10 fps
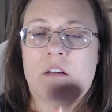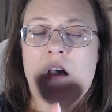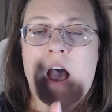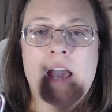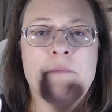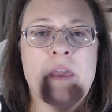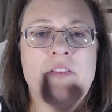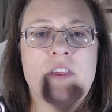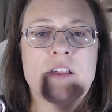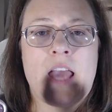I made
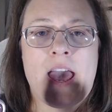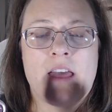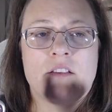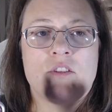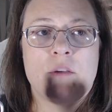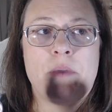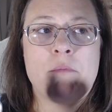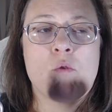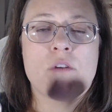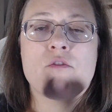this hat to be
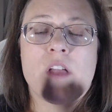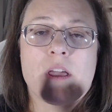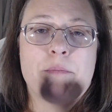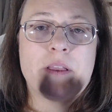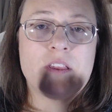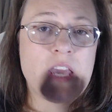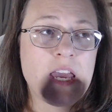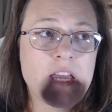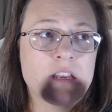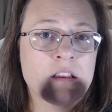more for like a
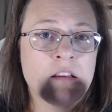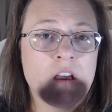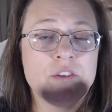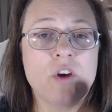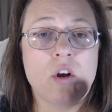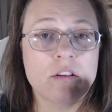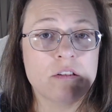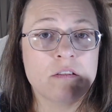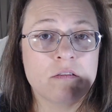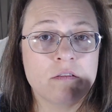petite
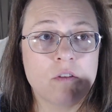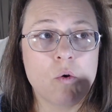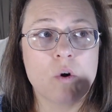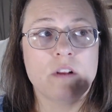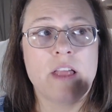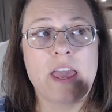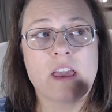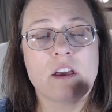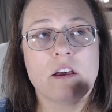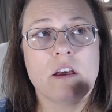adult, or
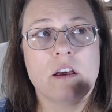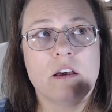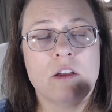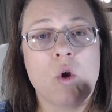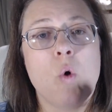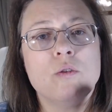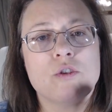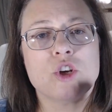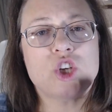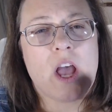like an older
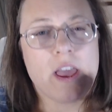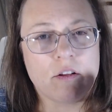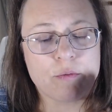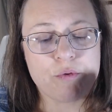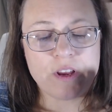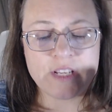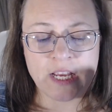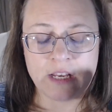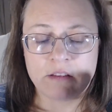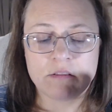child,
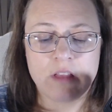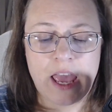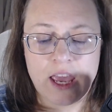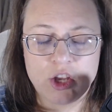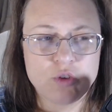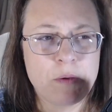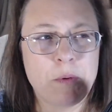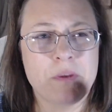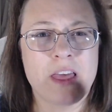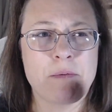preteen age, maybe
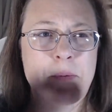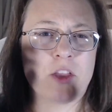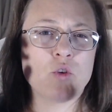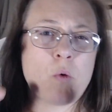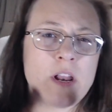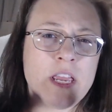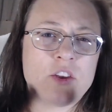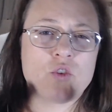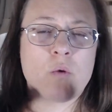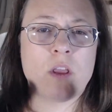with like maybe a 20 to
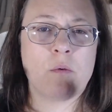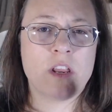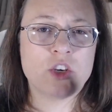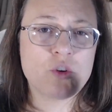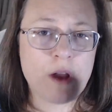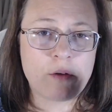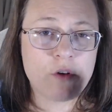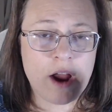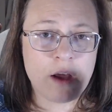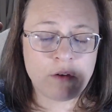21 inch around
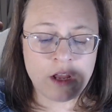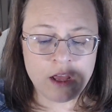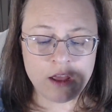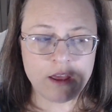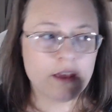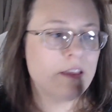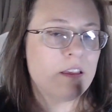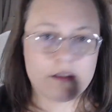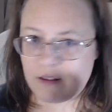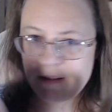crown.
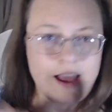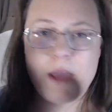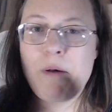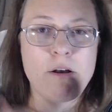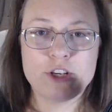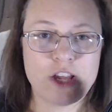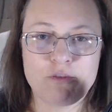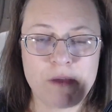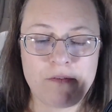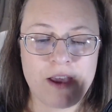I apologize for
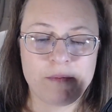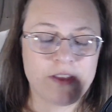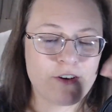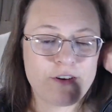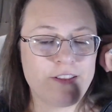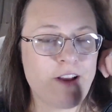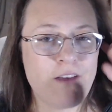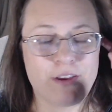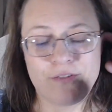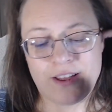my family. They're in there
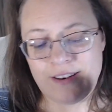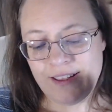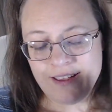having fun.